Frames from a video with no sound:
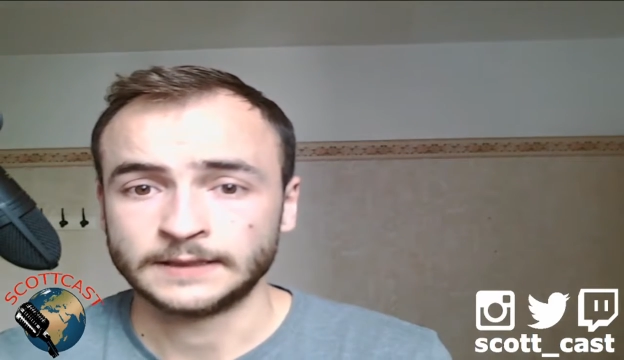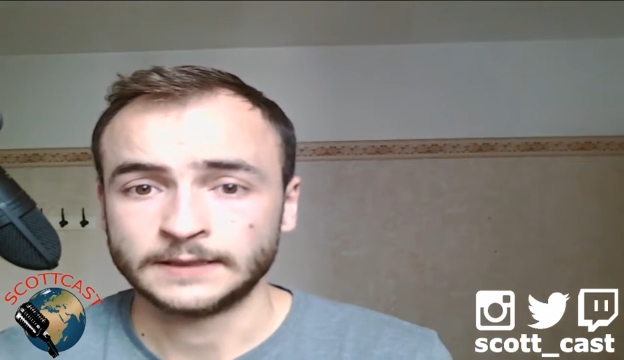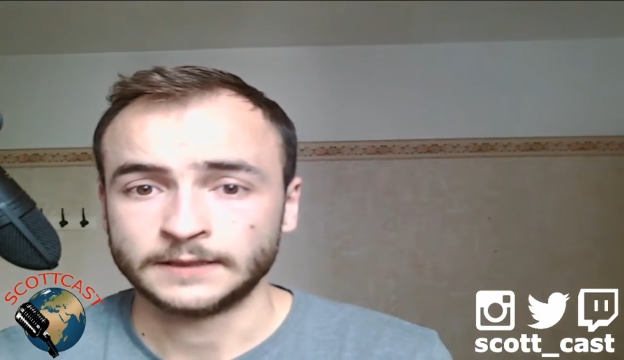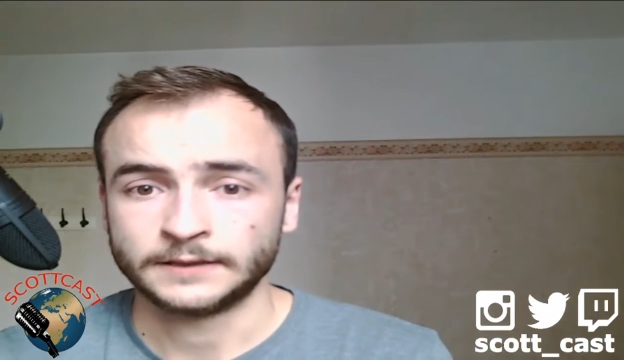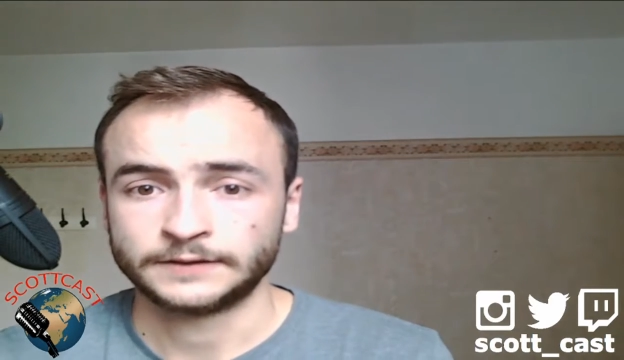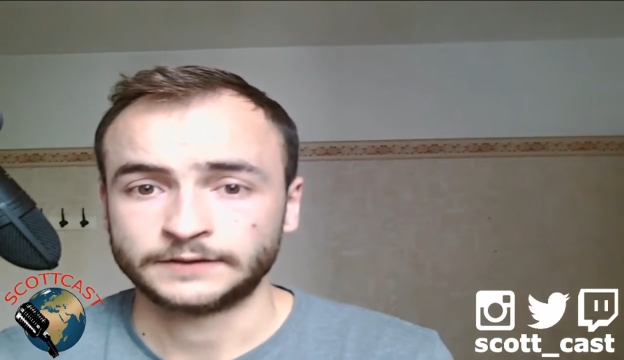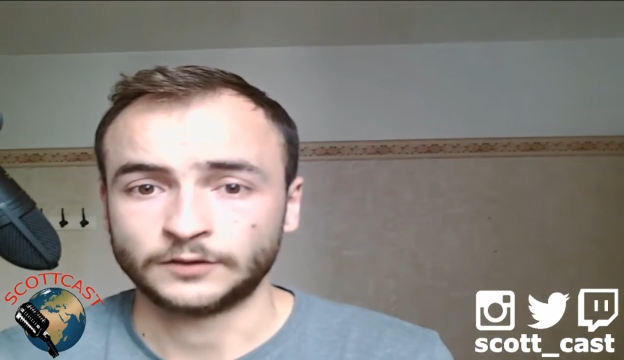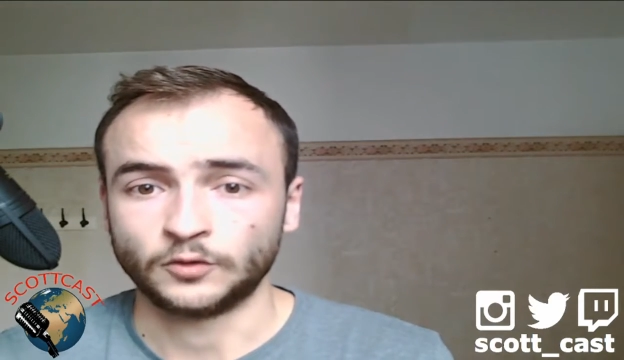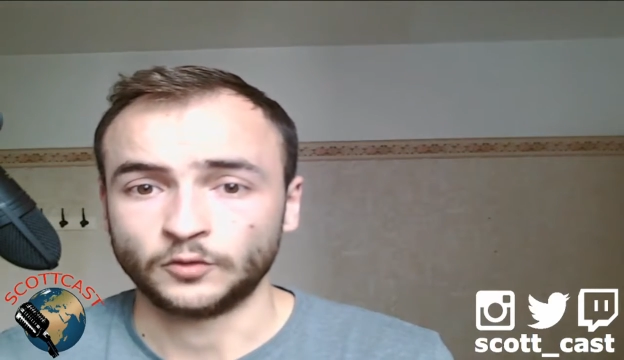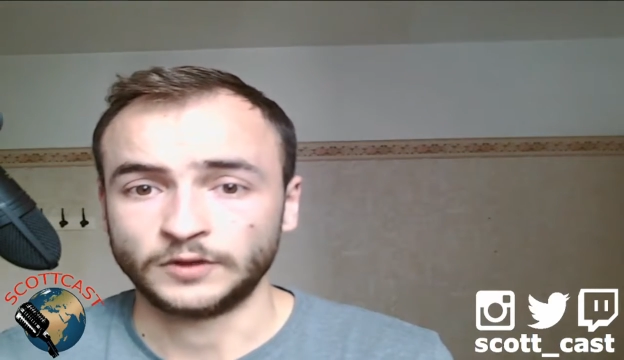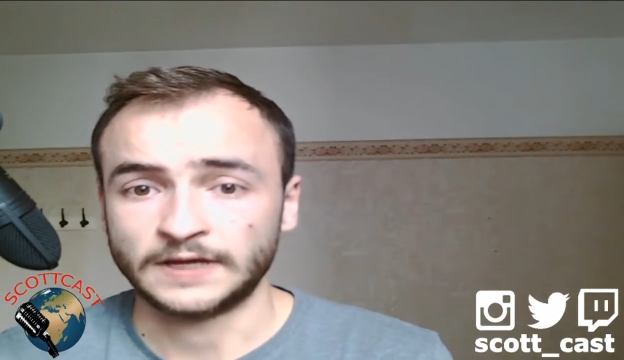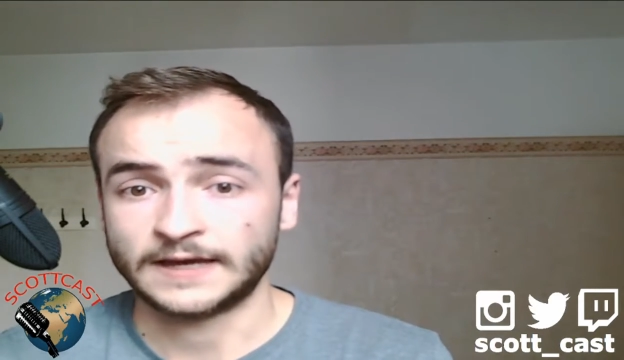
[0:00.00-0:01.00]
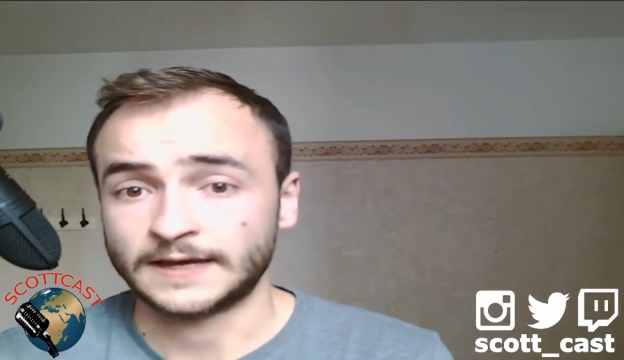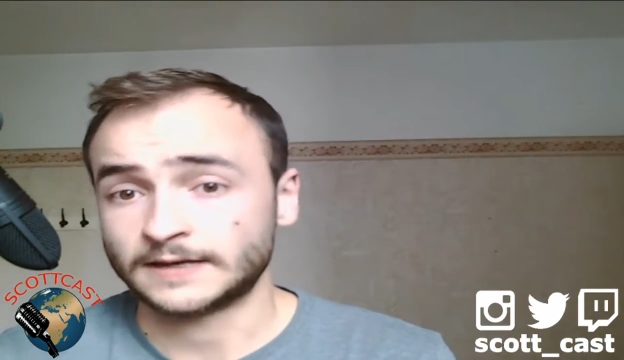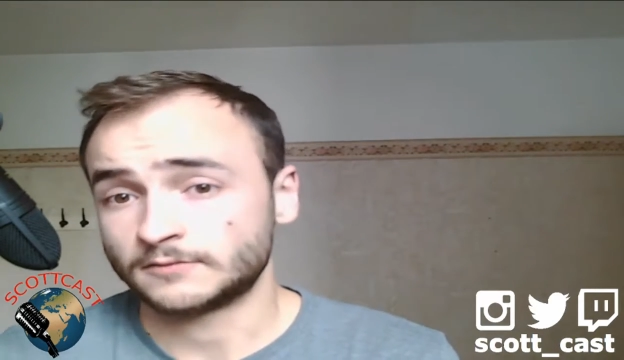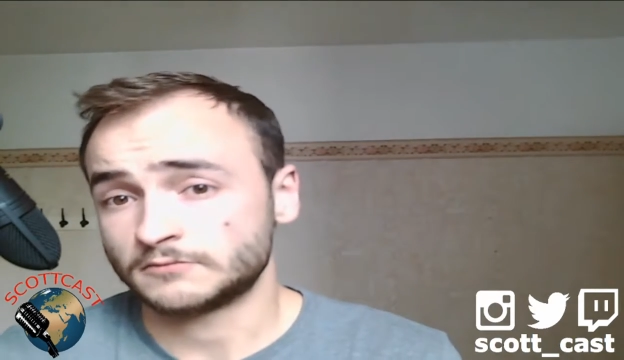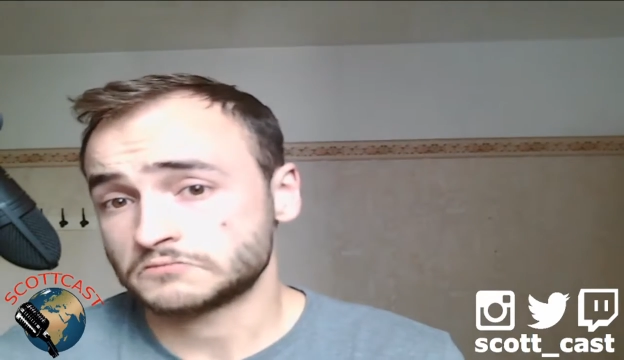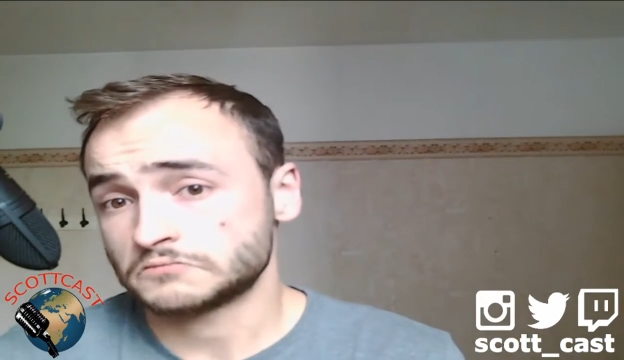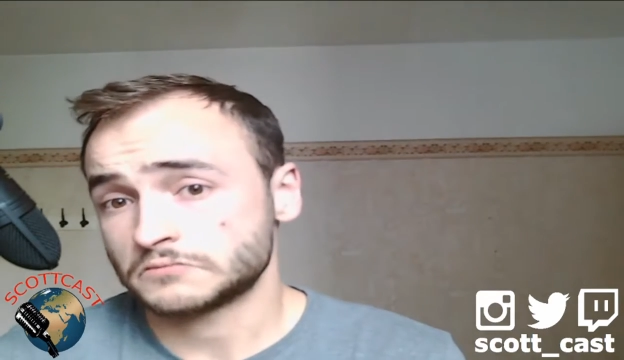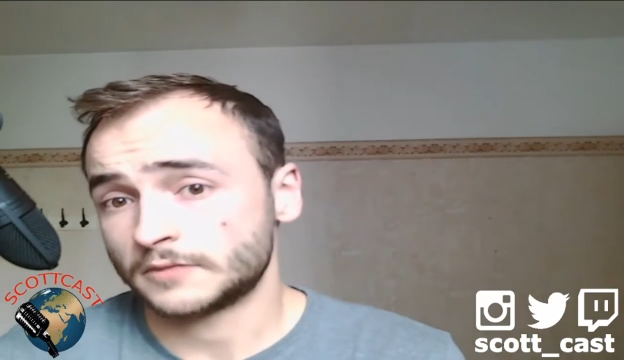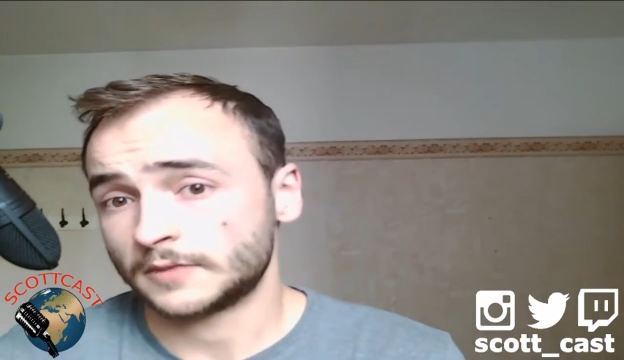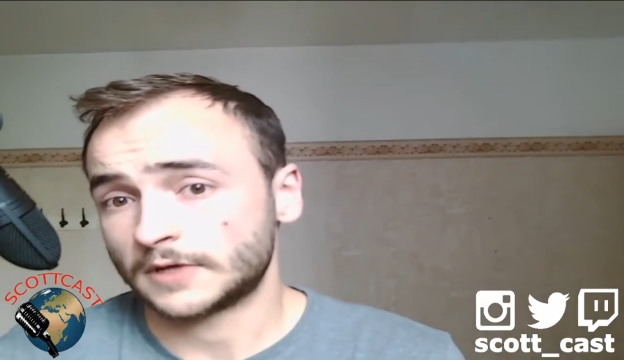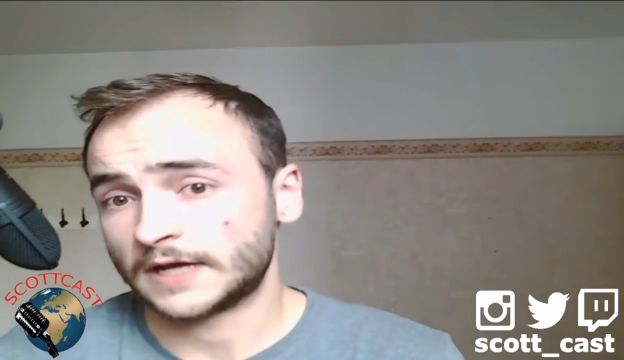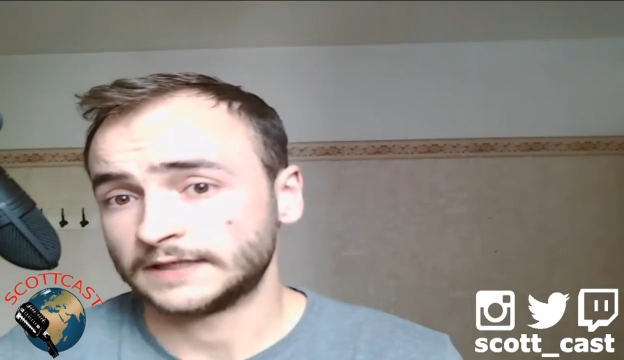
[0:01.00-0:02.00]
so, yeah,
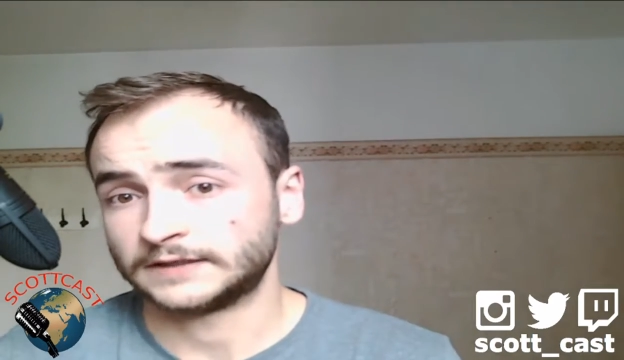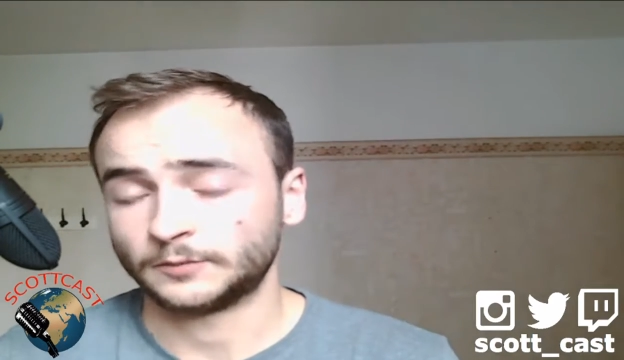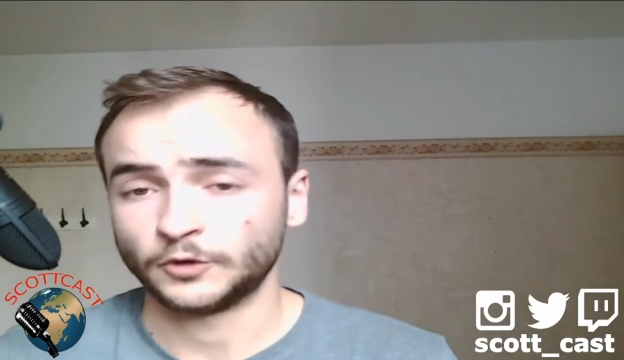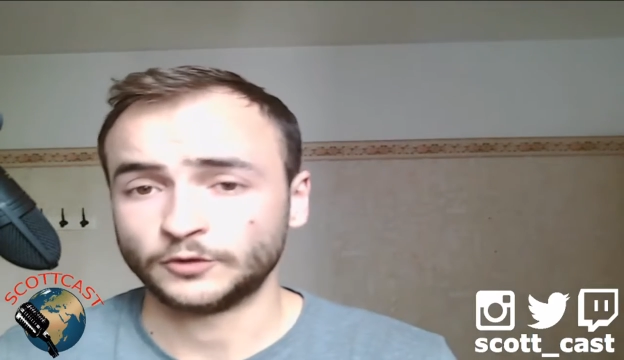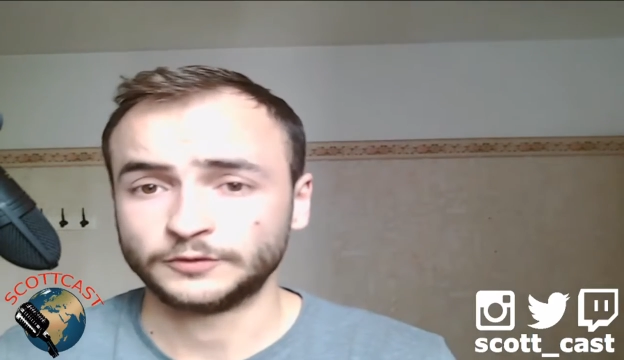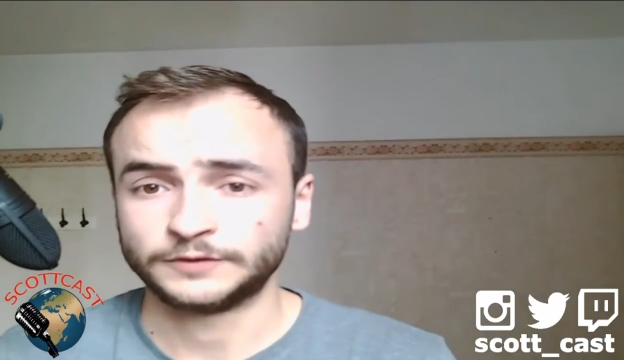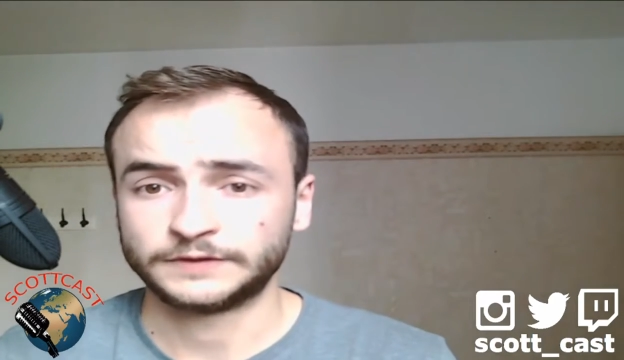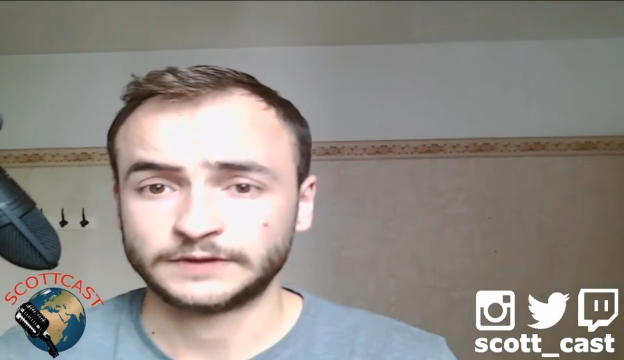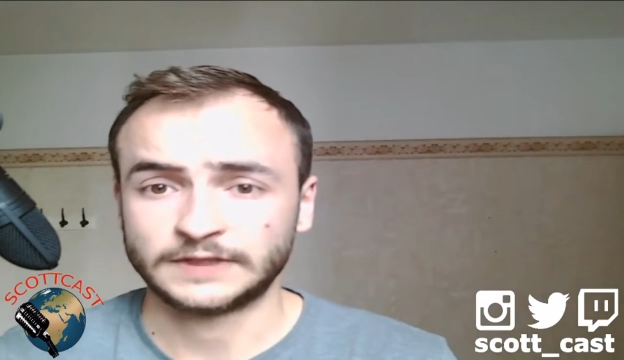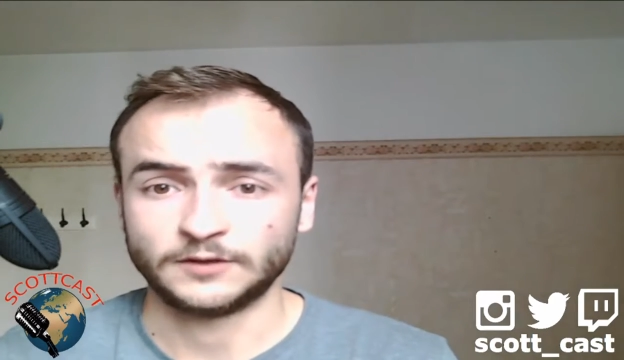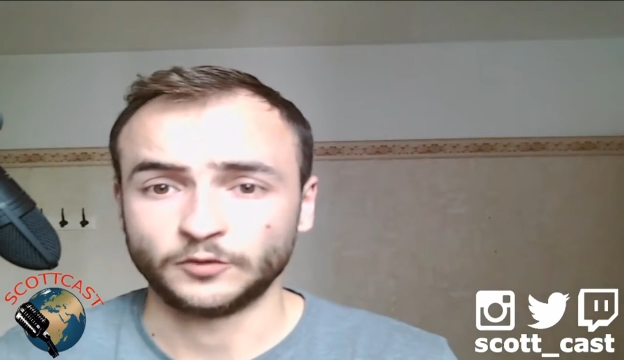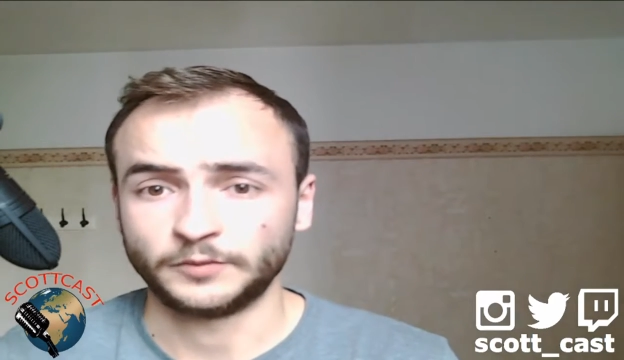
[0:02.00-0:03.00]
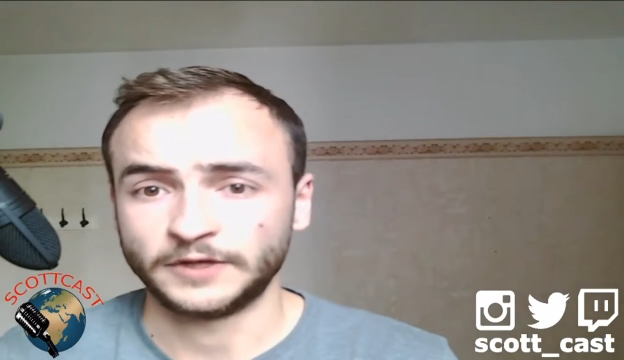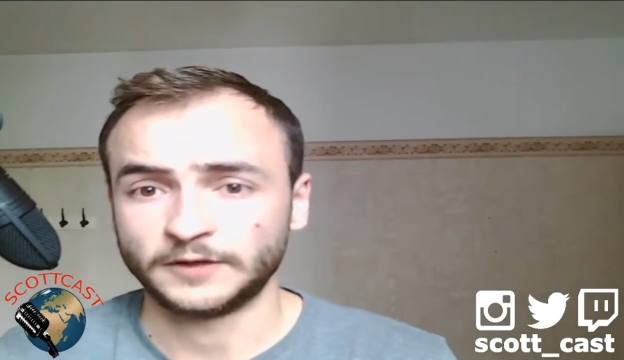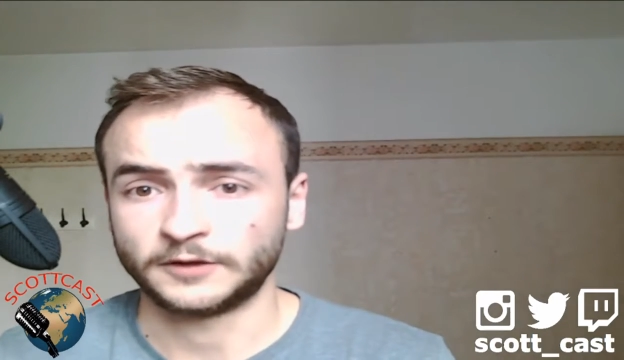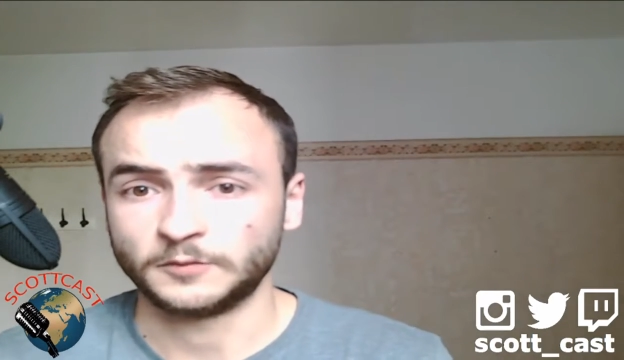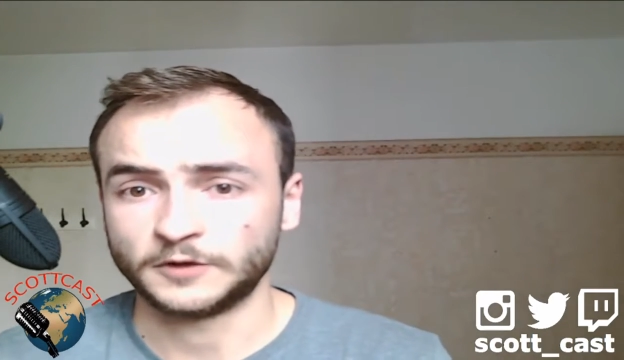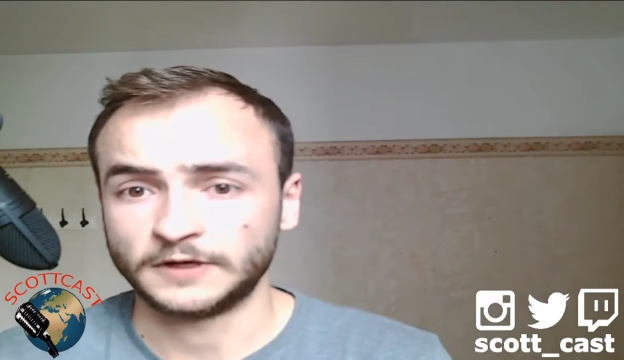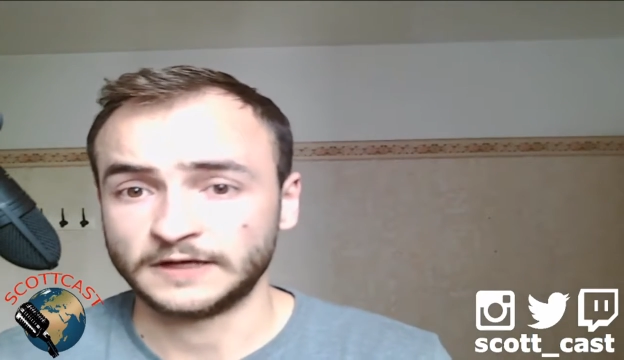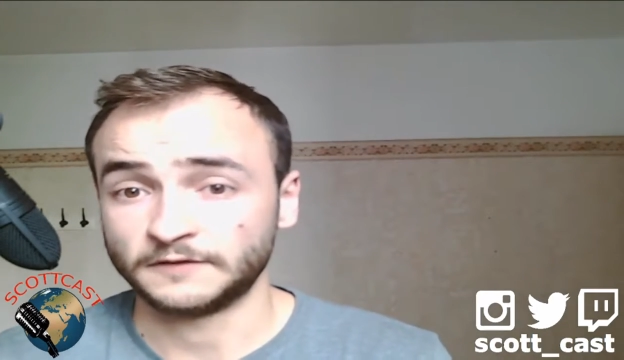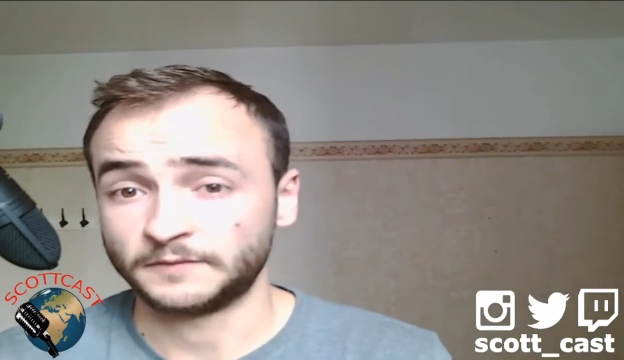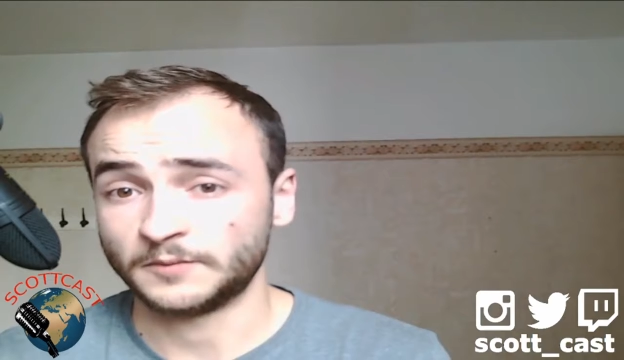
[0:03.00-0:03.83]
I suppose it will be a community of